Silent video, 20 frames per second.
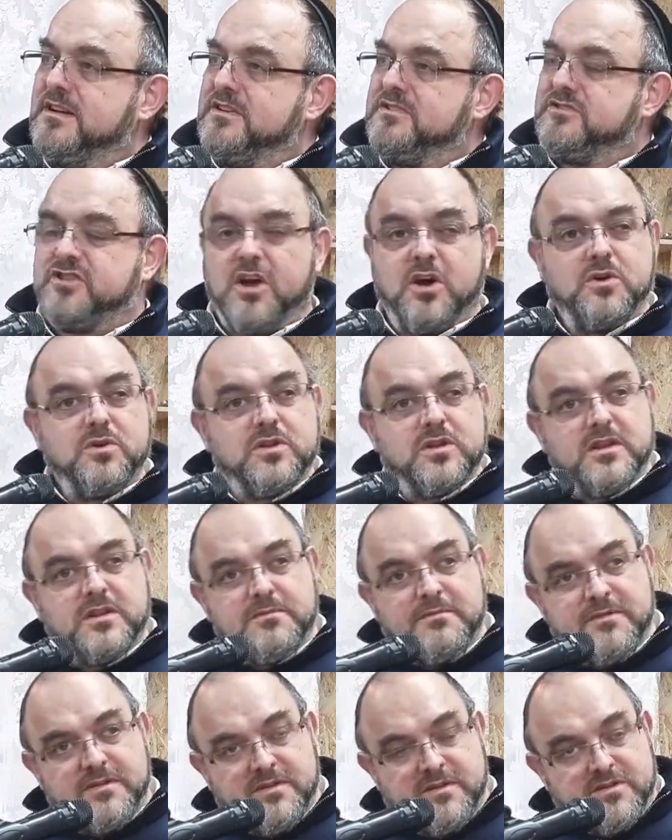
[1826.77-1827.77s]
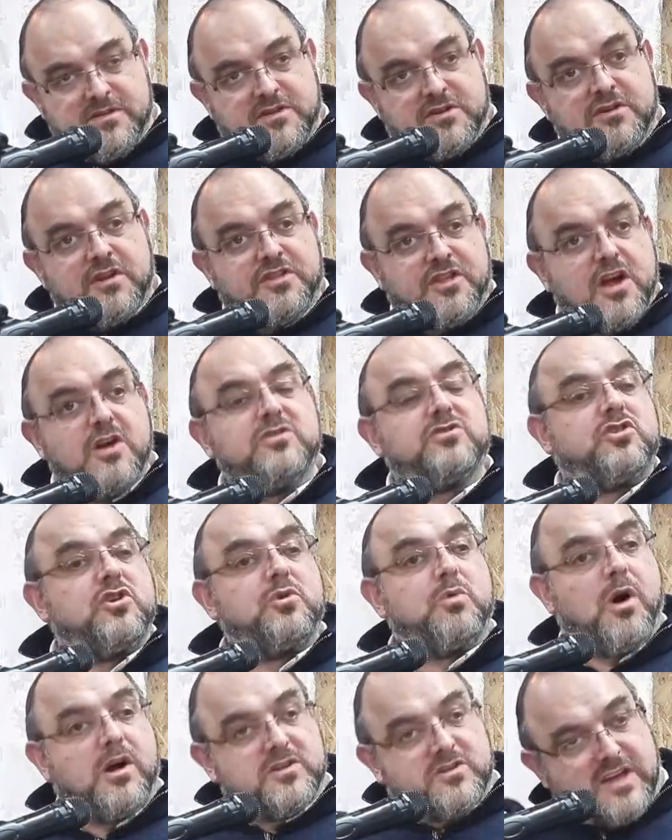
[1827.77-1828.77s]
So there are those
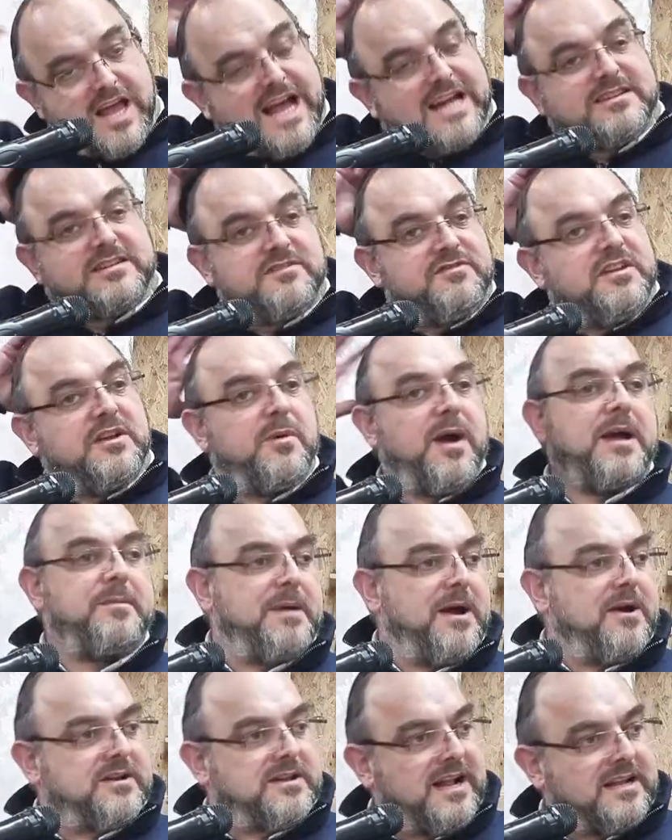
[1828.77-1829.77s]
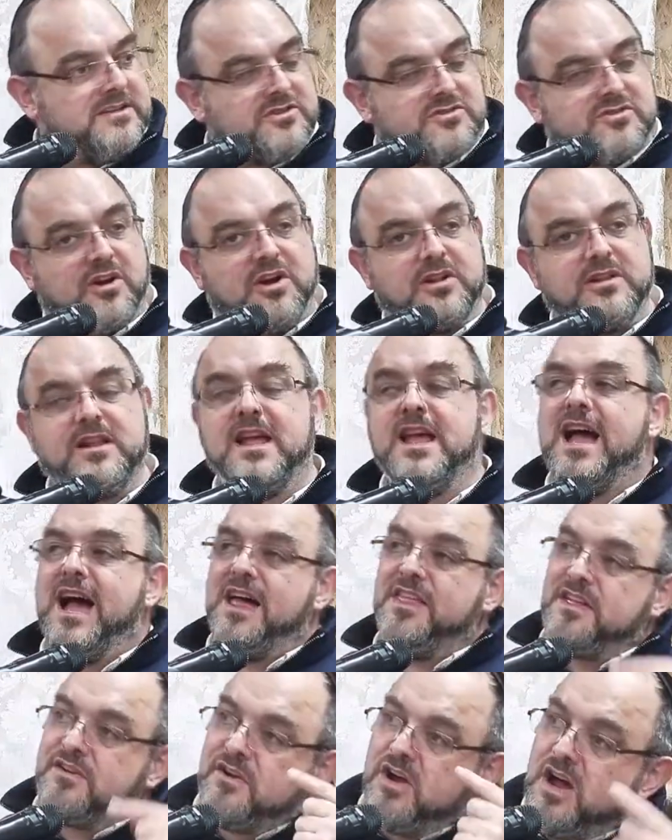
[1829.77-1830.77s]
who want to actively wipe out Klal Yisrael,
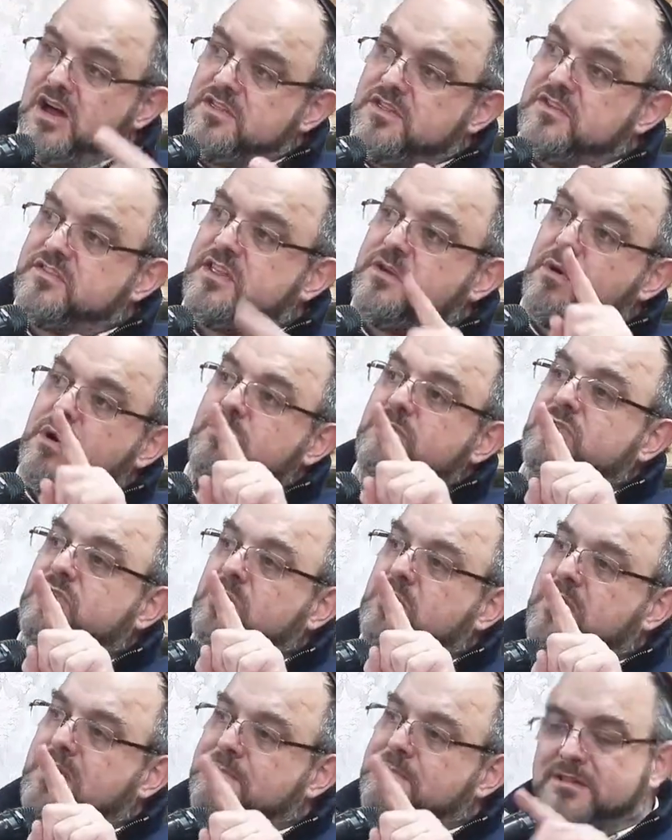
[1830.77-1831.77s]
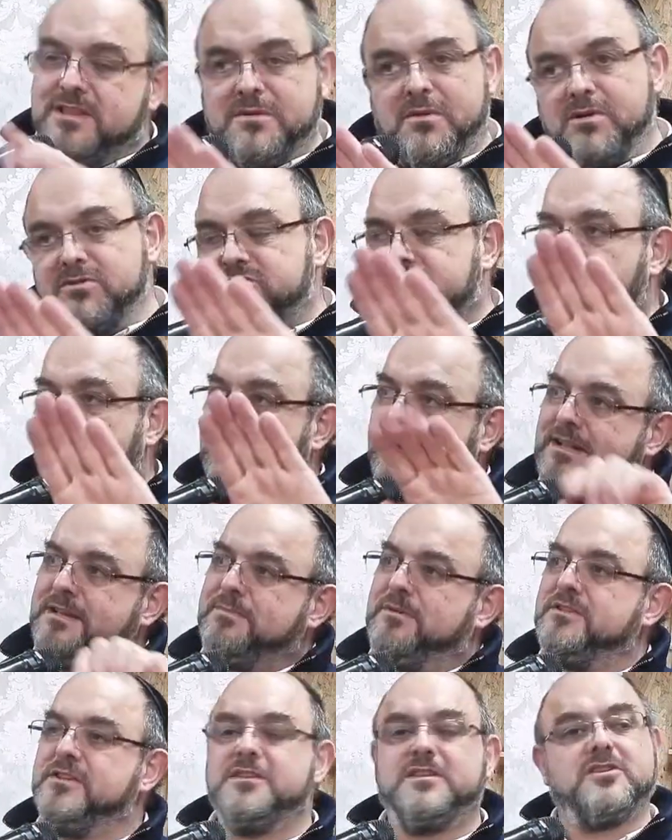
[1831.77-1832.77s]
and there are others that won't do it, but they won't stop
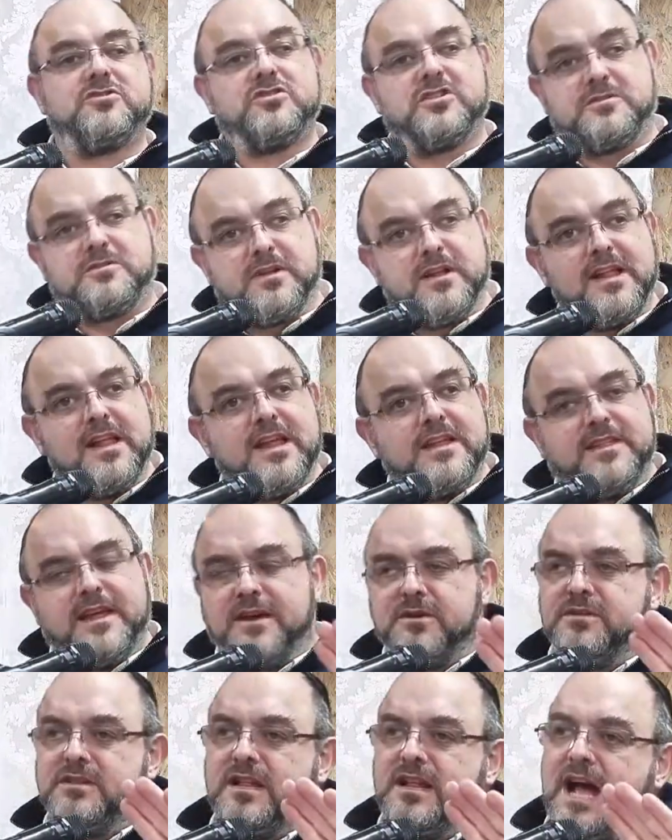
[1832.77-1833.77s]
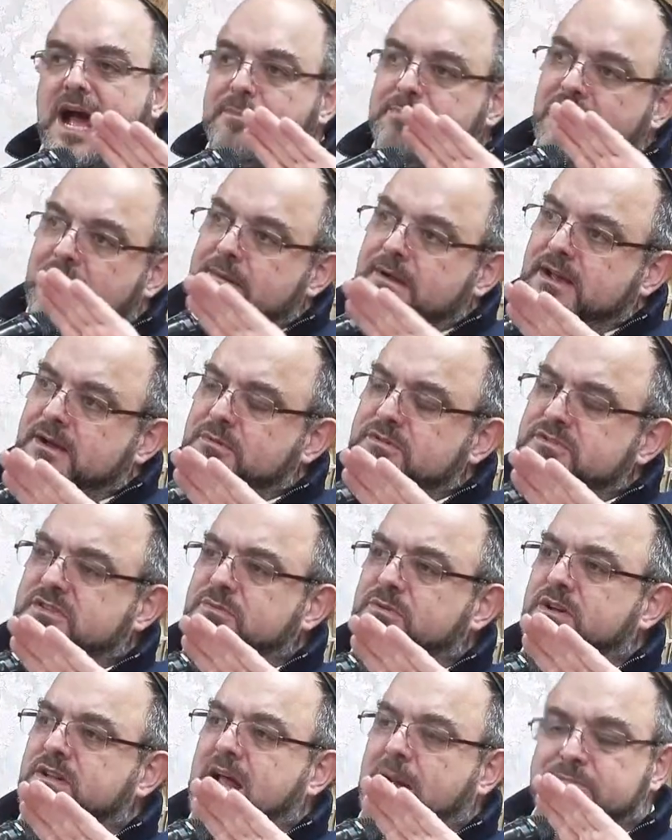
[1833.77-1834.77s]
anybody. They'll what's
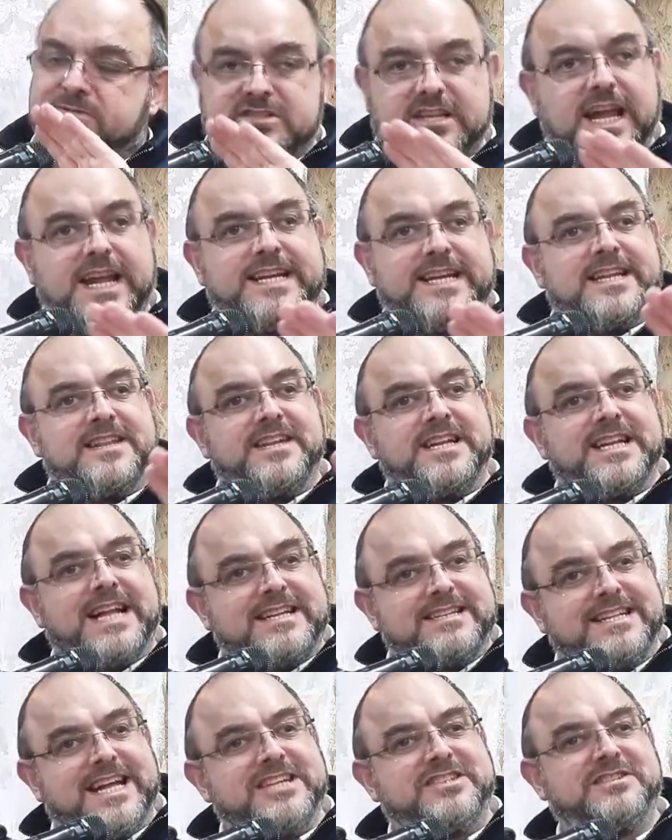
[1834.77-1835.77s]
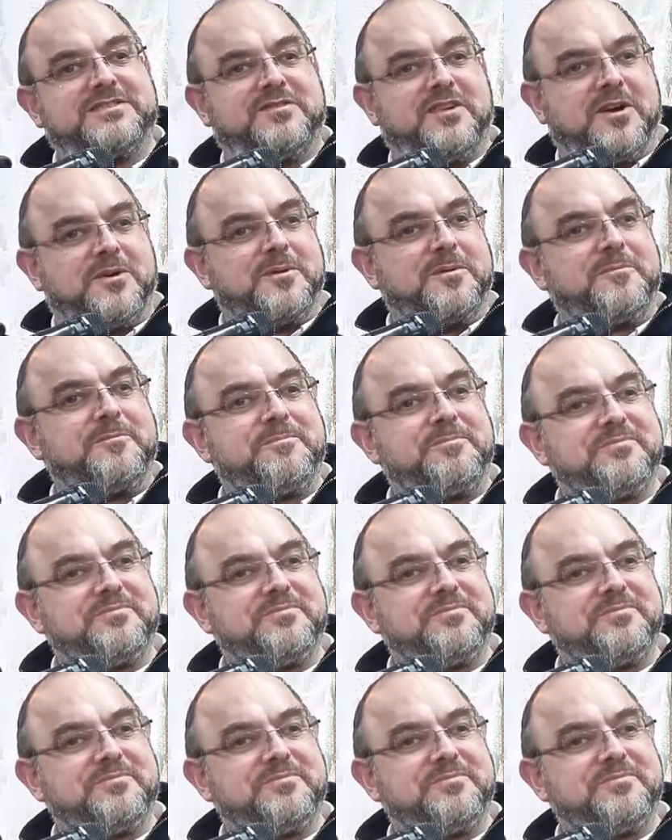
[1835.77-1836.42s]
the word? Abstain in the United Nations vote.